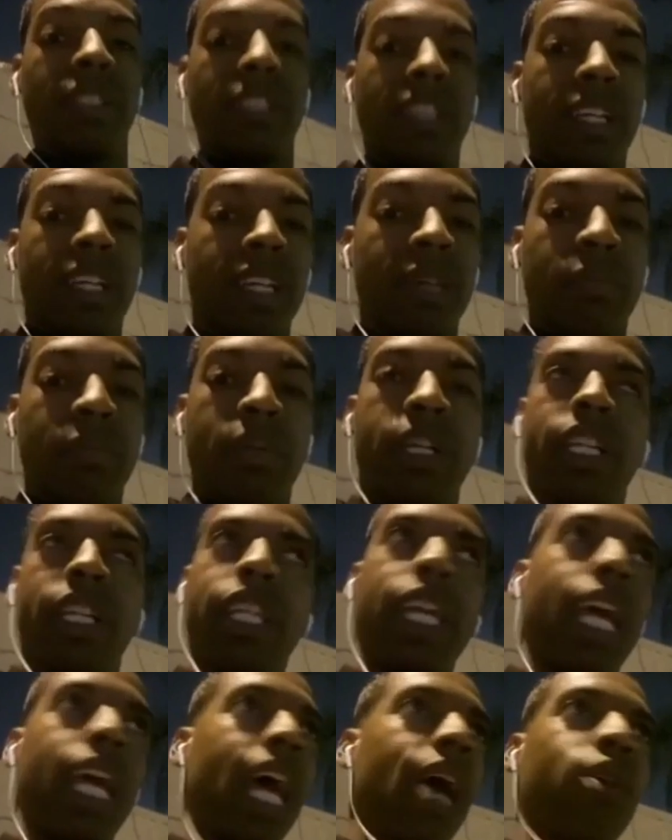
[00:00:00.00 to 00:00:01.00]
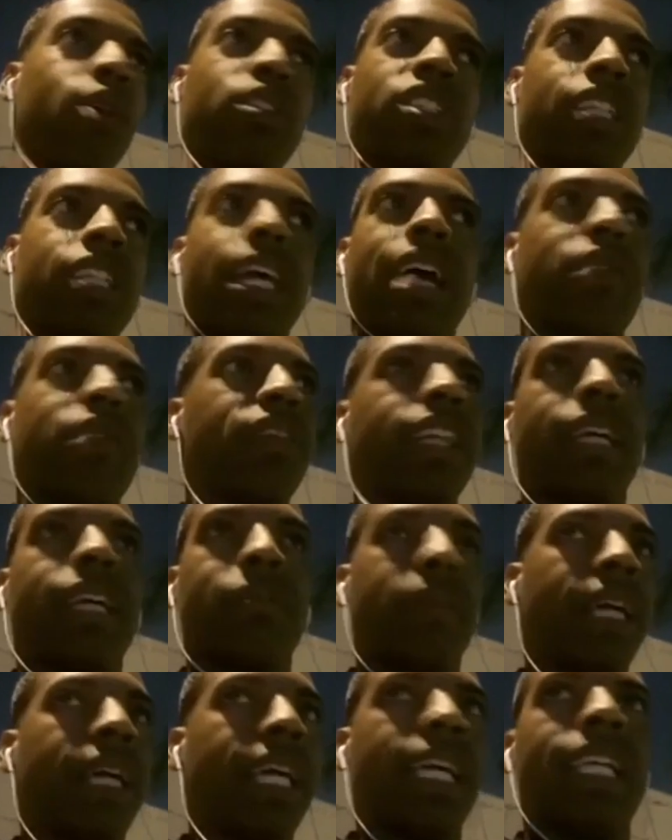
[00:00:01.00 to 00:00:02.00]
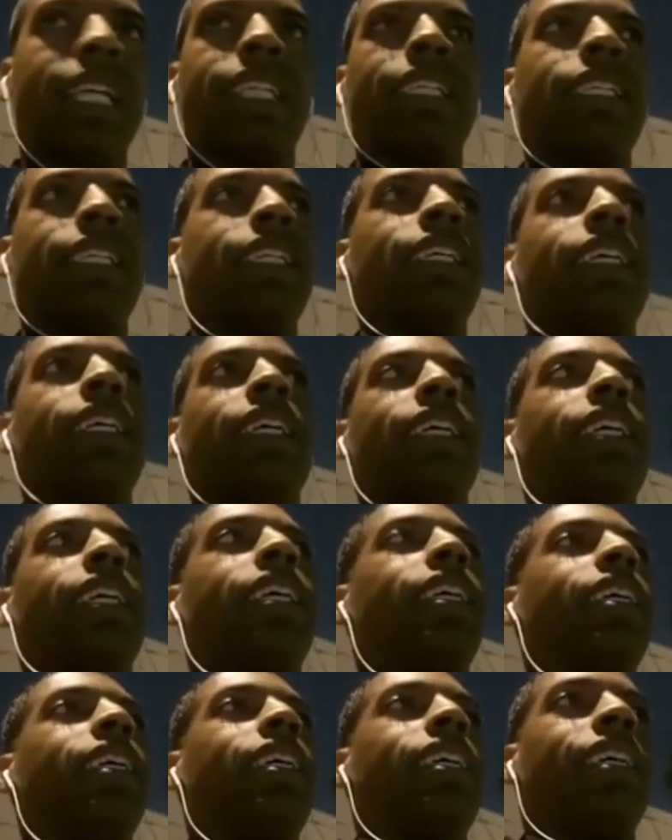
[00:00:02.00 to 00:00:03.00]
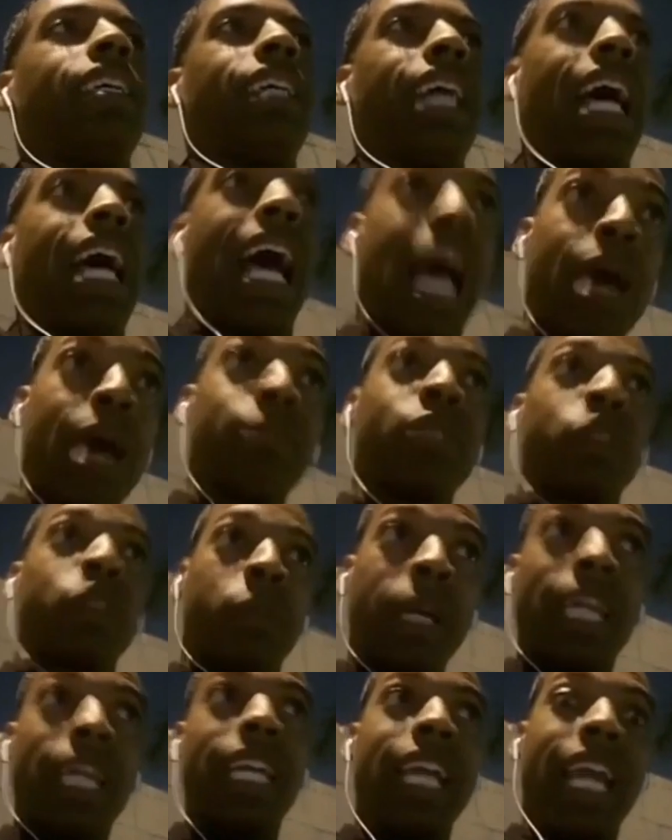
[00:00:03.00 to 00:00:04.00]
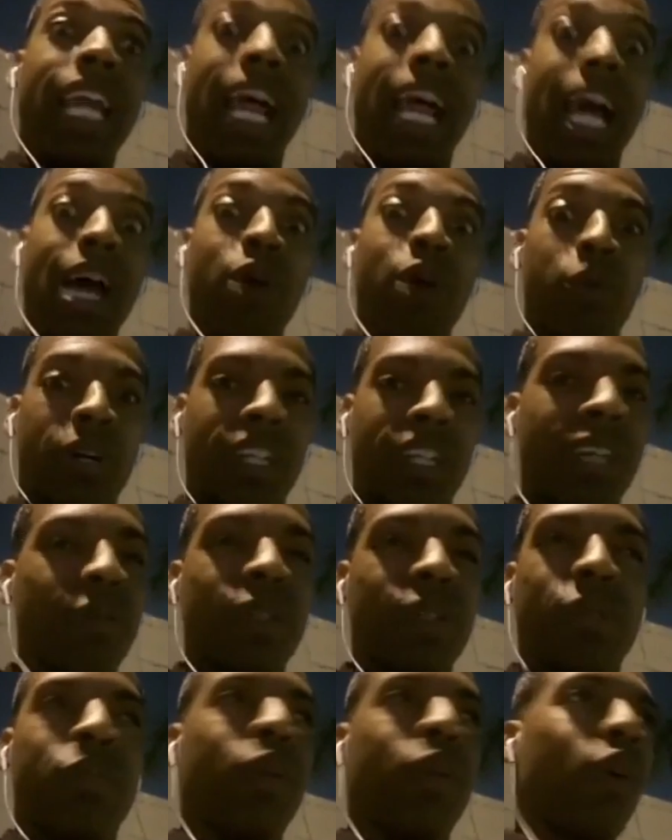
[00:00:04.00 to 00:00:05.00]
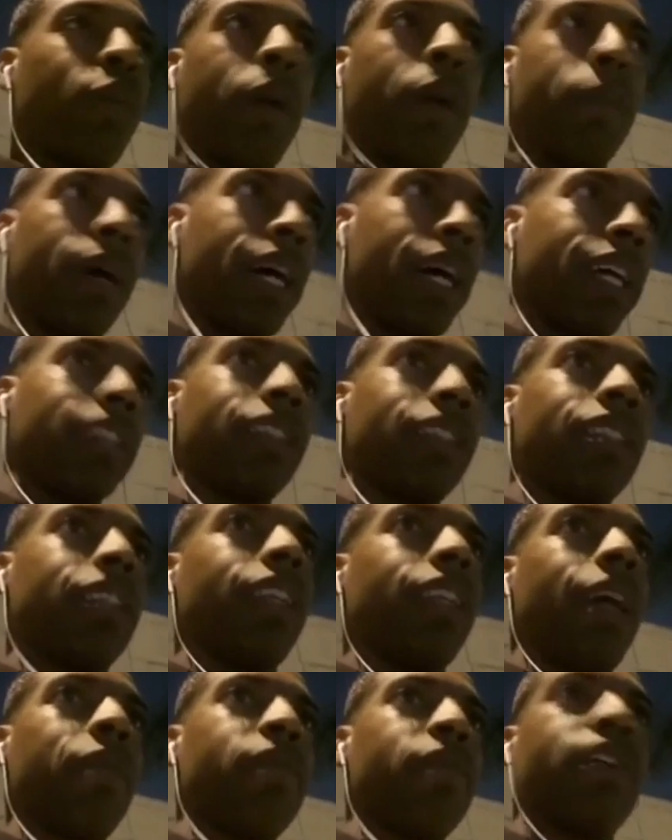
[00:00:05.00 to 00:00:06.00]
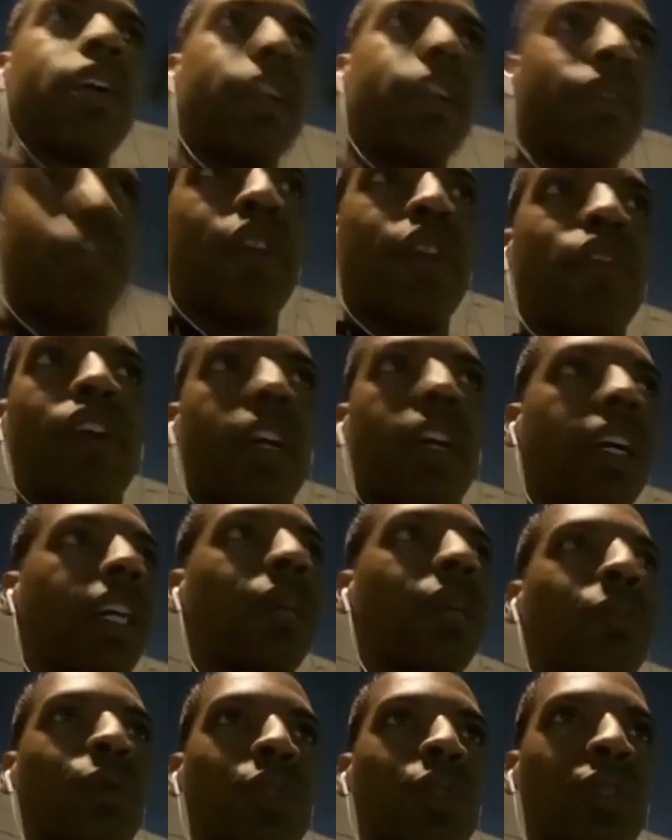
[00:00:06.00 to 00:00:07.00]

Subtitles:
But I was just laughing like, man, I'm speaking at Howard. It was blowing my mind. I'm very, very, very humble. So,